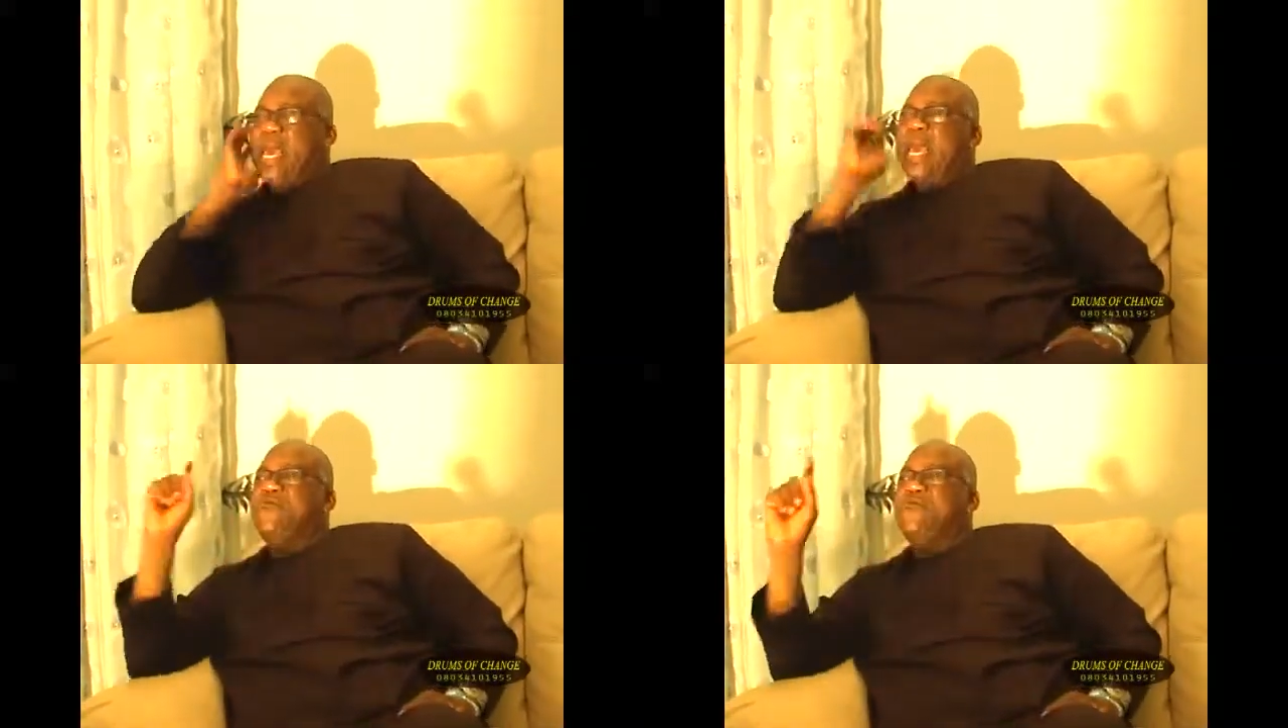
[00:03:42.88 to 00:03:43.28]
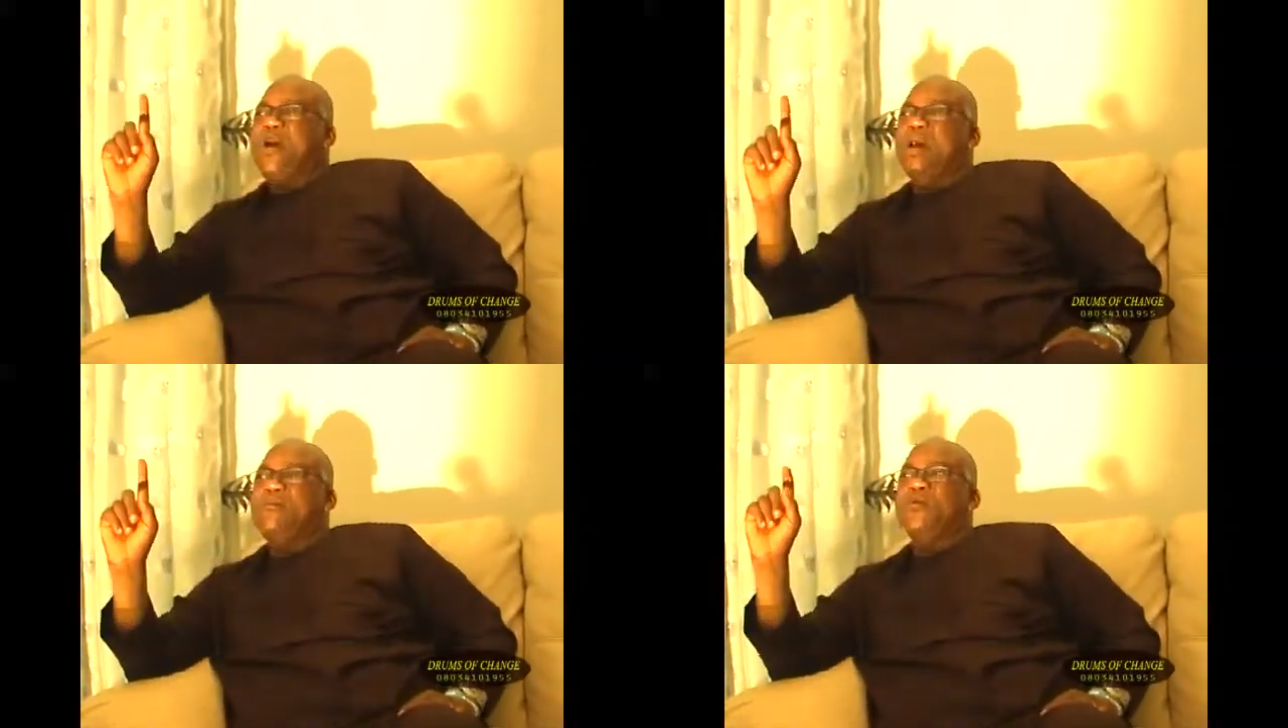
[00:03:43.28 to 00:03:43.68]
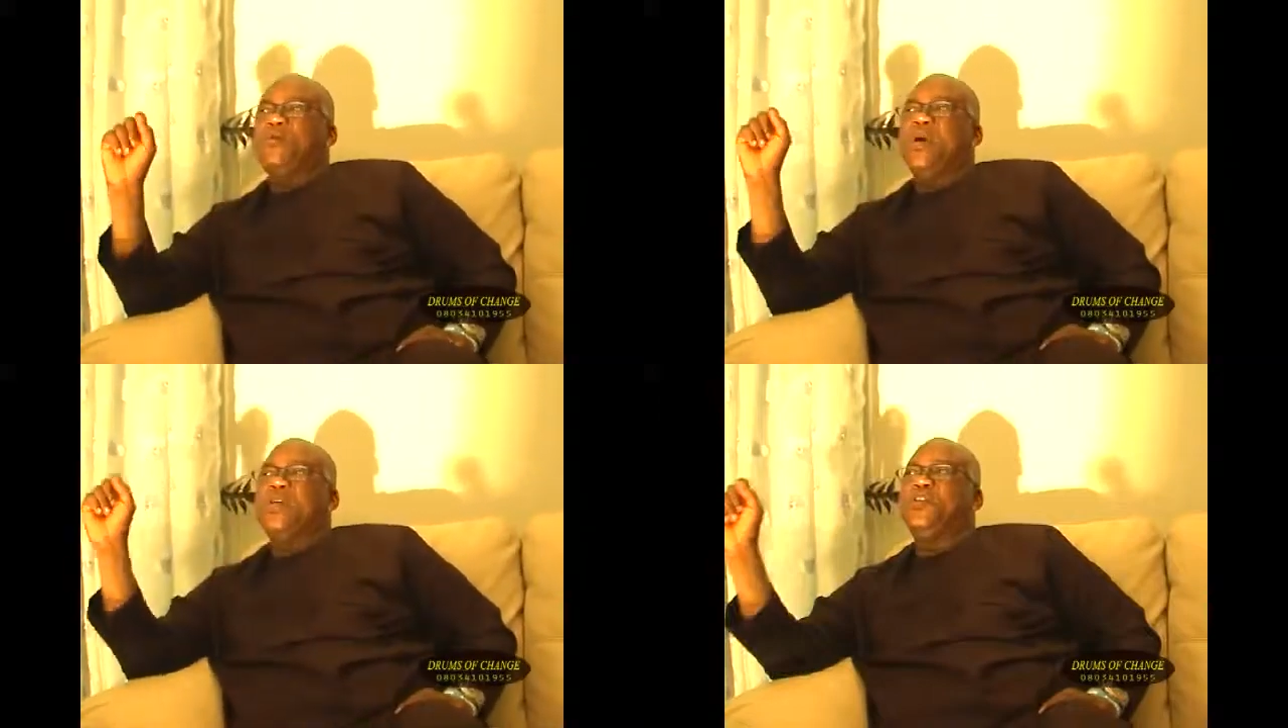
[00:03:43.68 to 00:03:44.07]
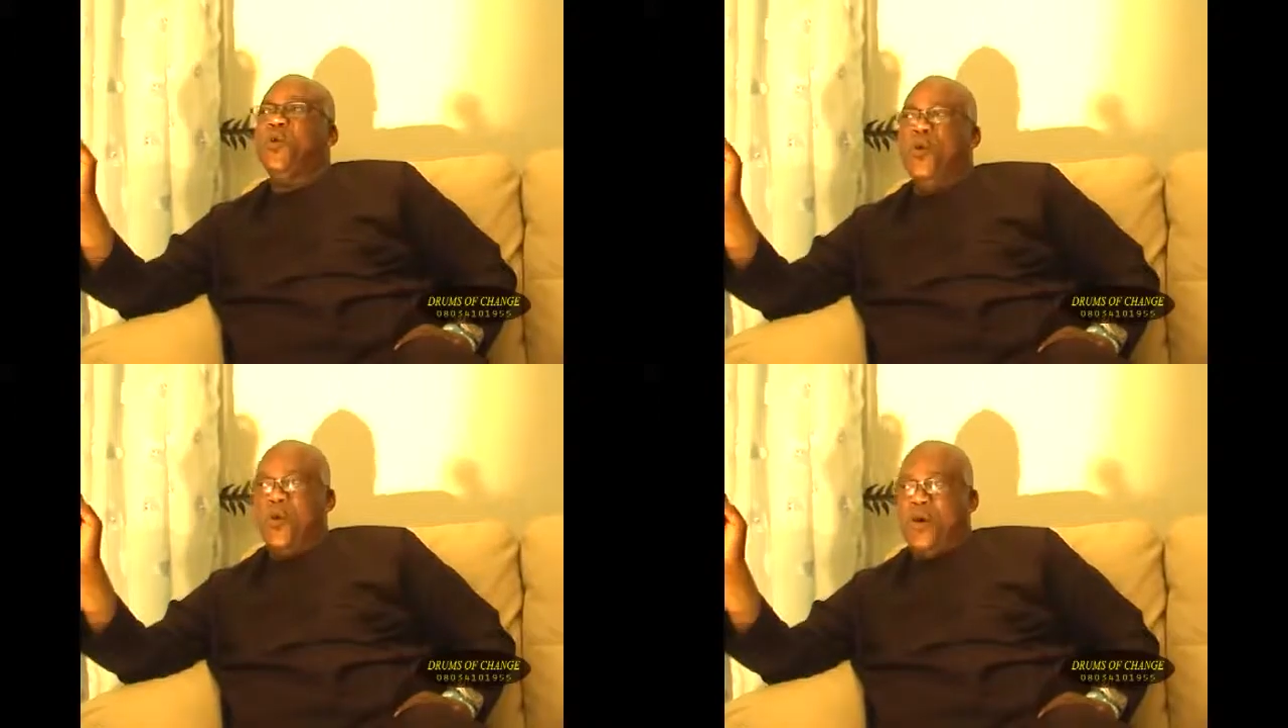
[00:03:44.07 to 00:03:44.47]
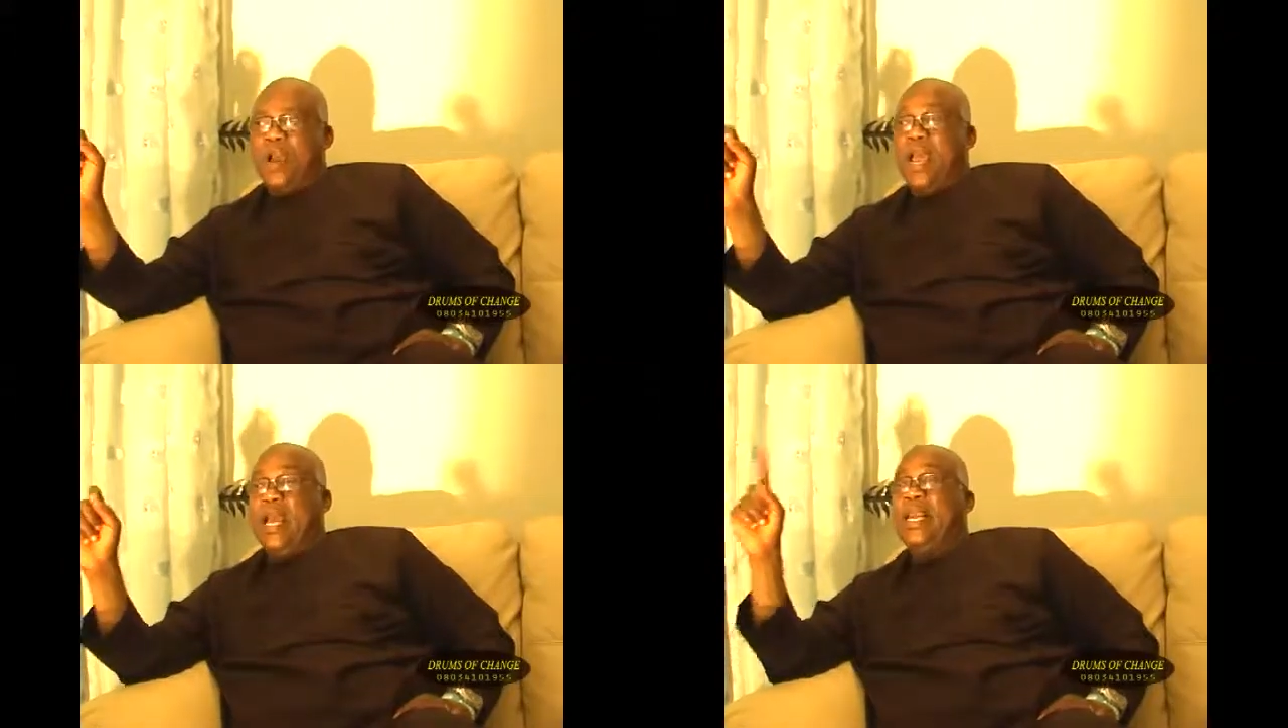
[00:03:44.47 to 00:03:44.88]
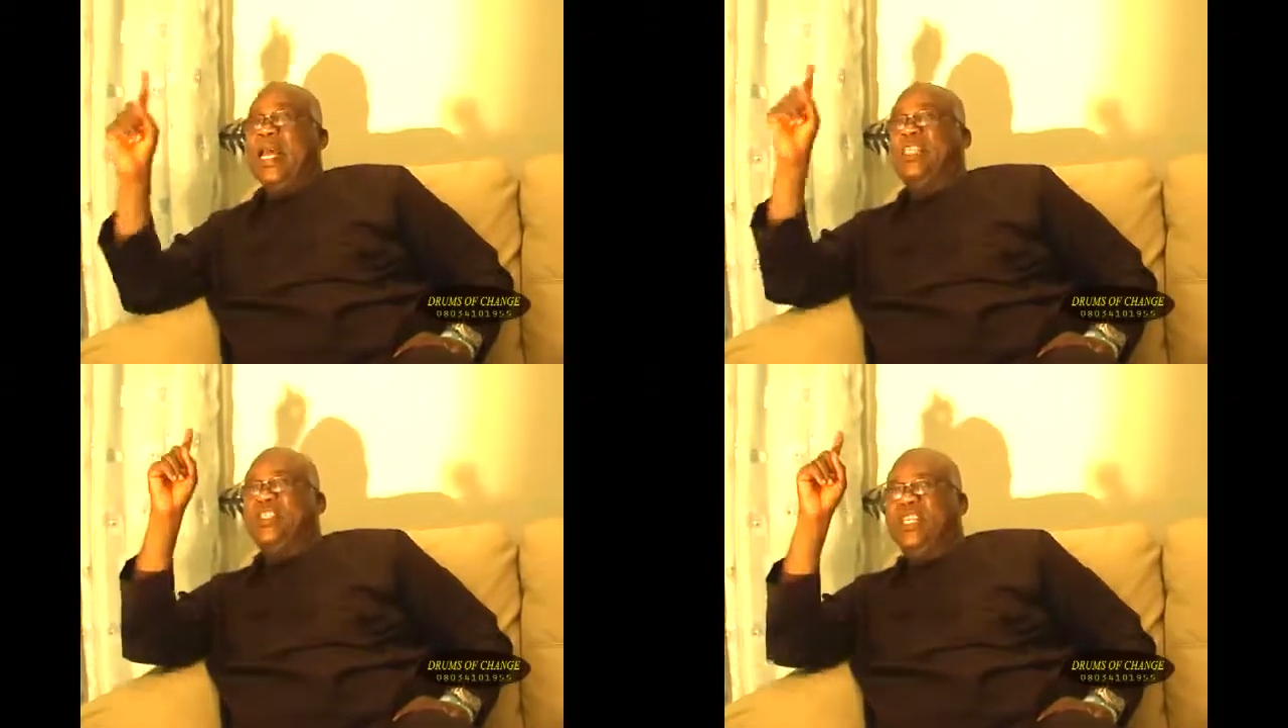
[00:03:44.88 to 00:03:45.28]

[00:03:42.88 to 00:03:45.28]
If we're able to ensure that